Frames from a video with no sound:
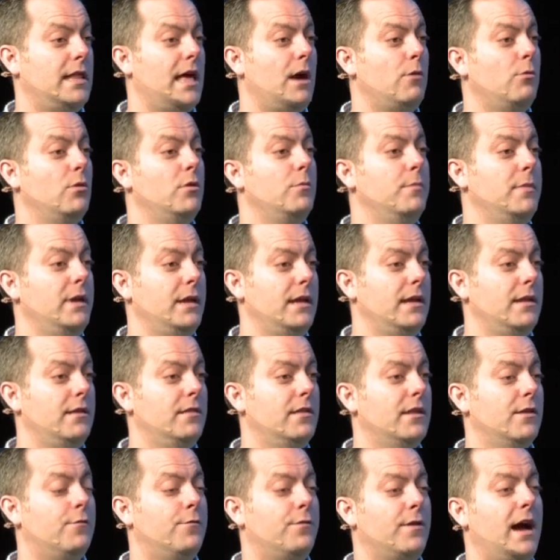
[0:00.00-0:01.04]
that would mean
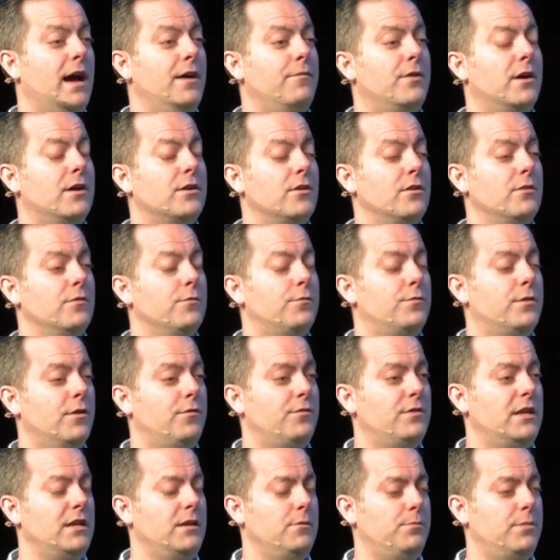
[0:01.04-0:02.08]
that
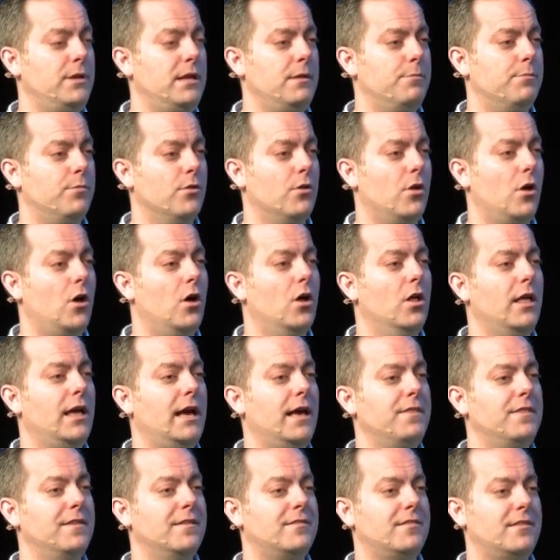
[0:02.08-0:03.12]
515 people all
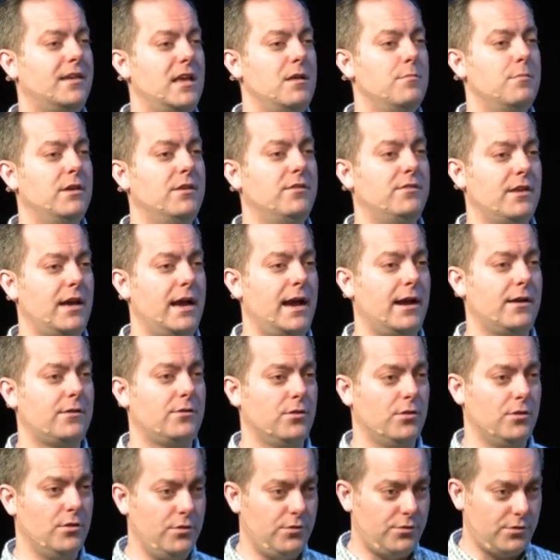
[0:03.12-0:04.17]
had the same exact
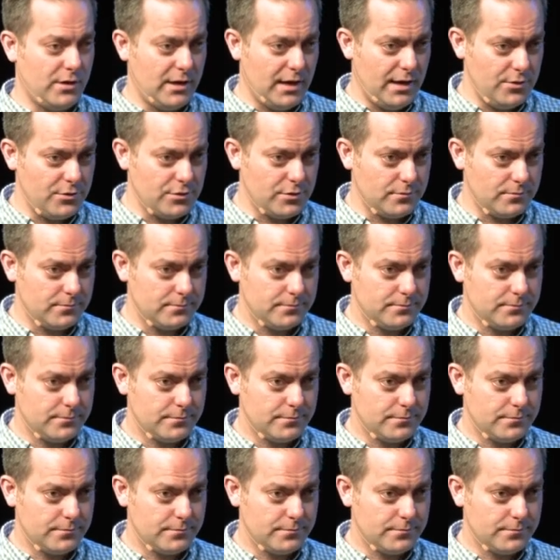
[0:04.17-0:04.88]
hallucination.